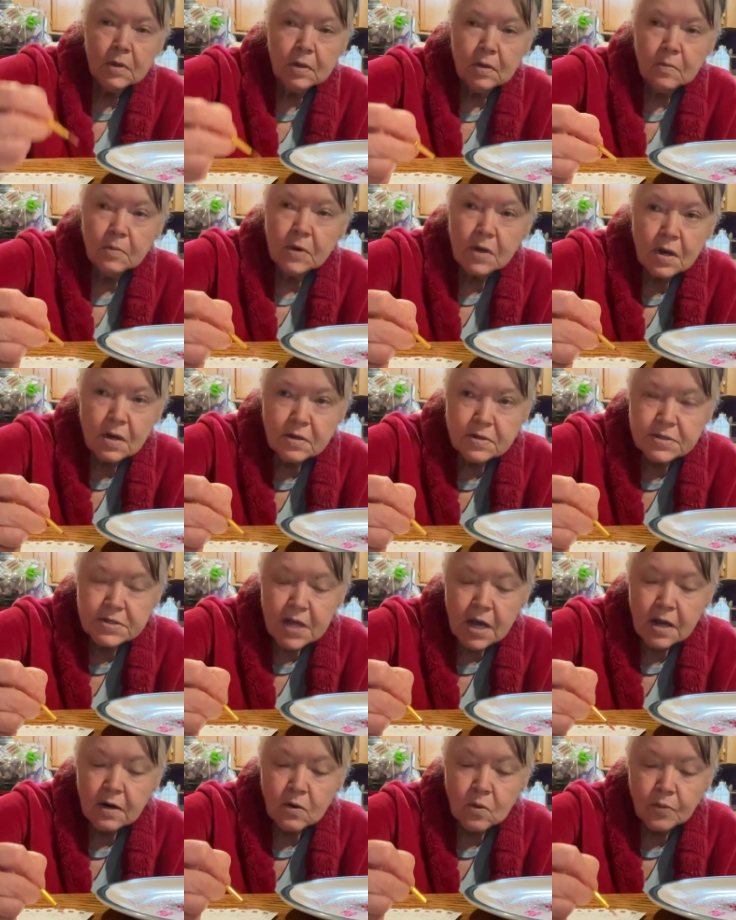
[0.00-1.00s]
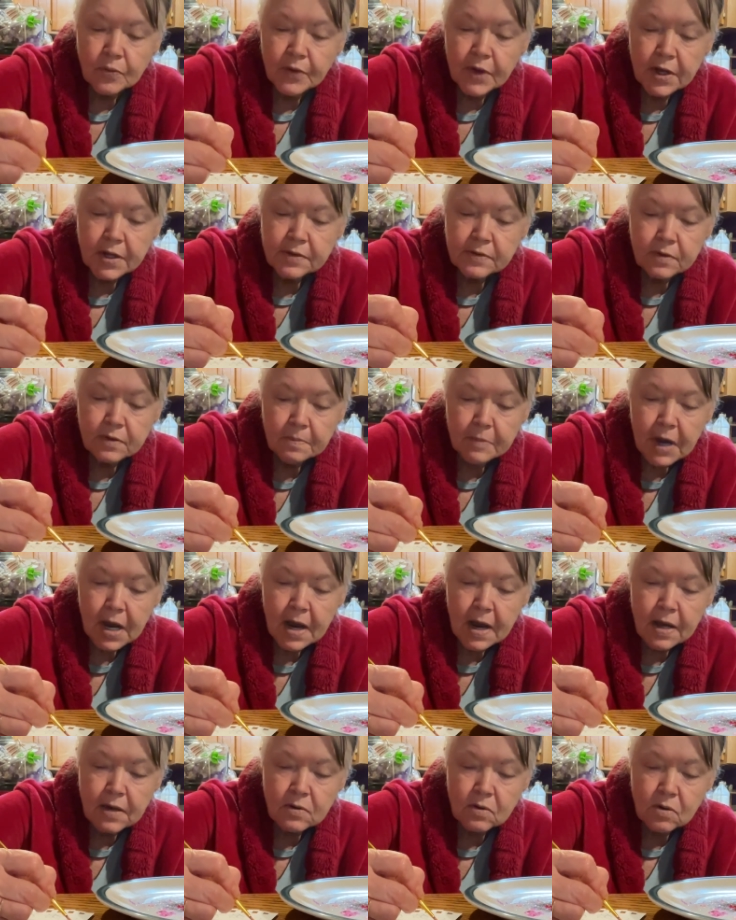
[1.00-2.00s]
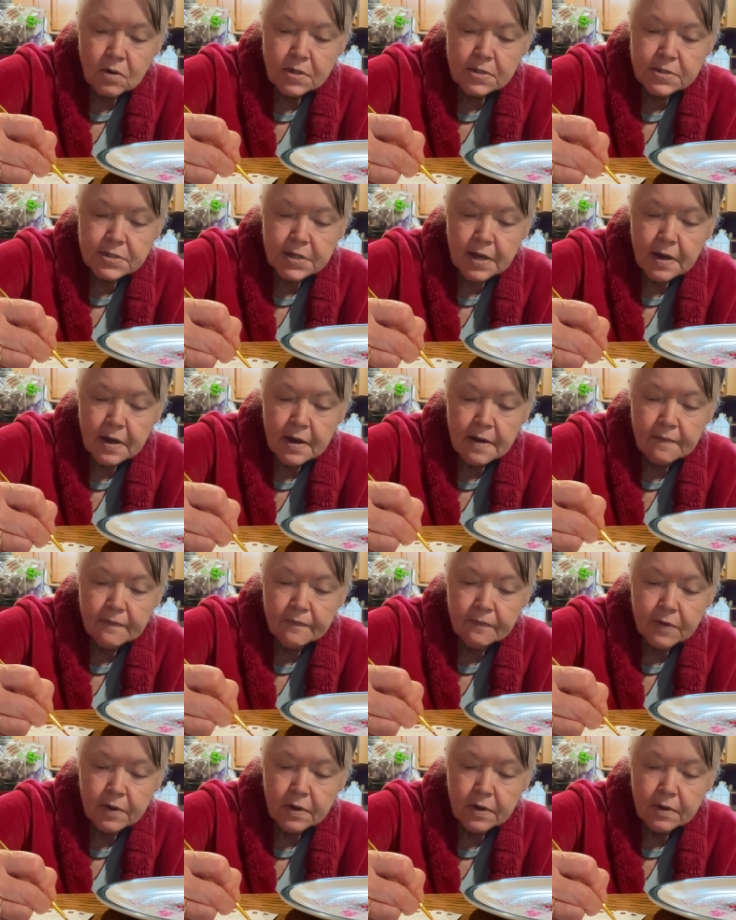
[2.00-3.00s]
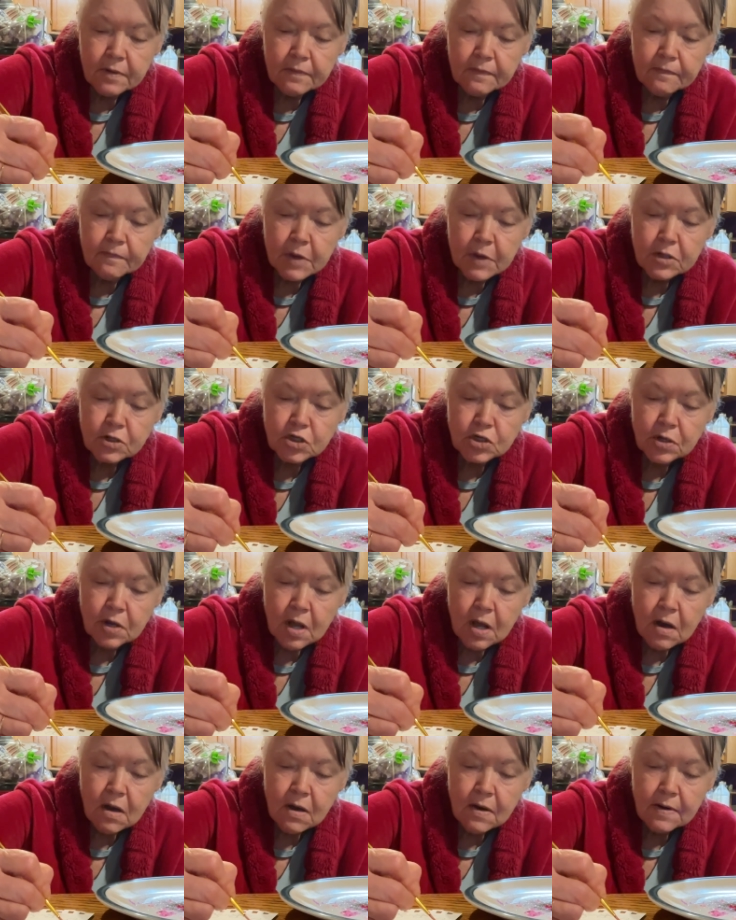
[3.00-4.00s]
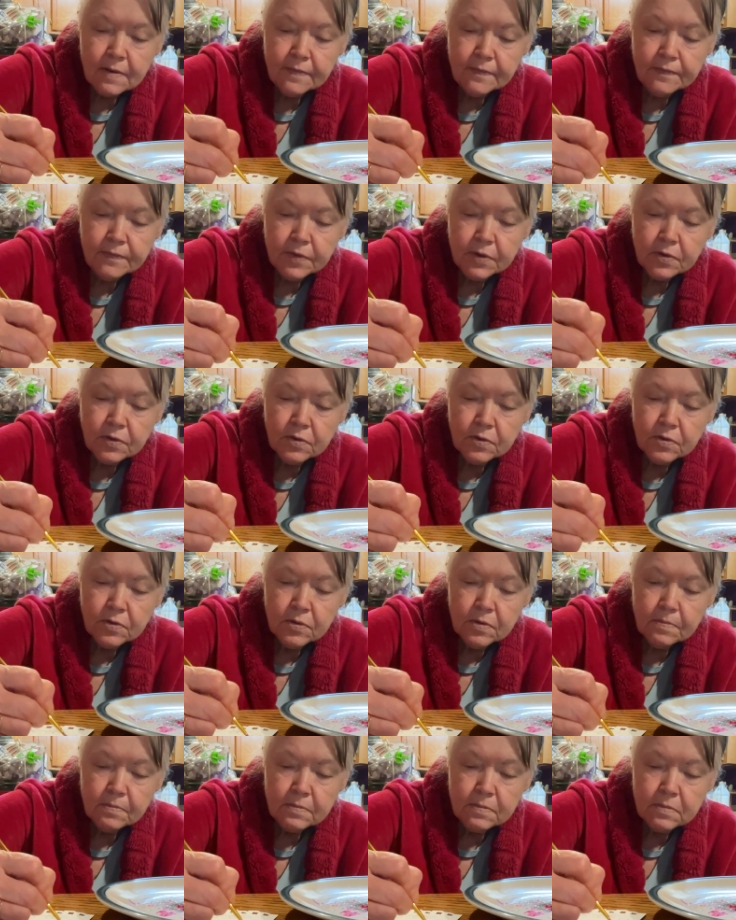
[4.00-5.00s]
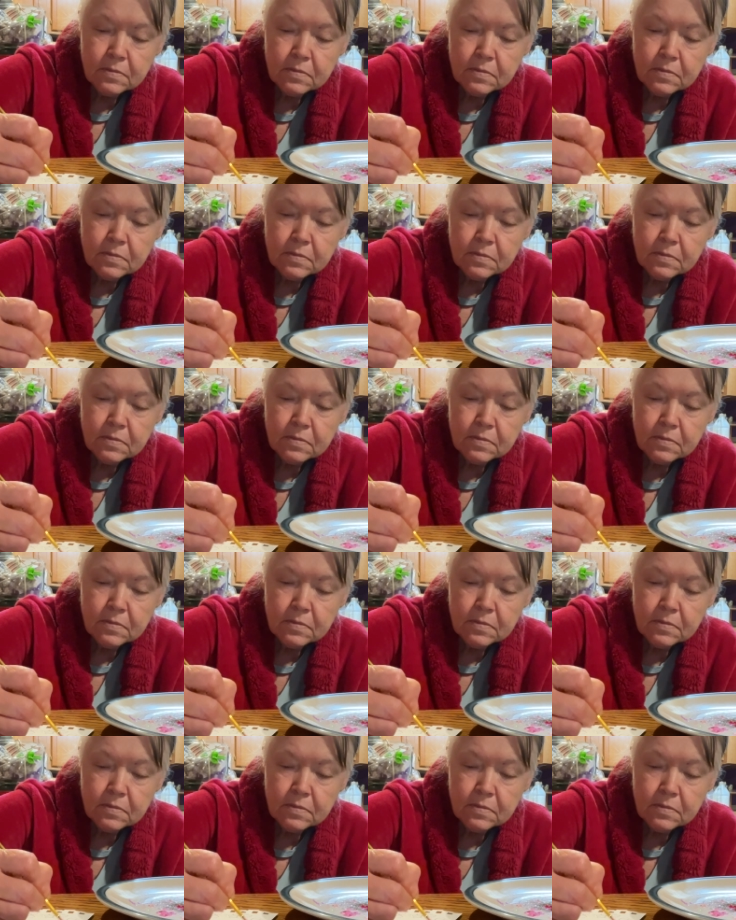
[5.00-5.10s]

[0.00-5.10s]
Because I don't think the batteries have much life to them,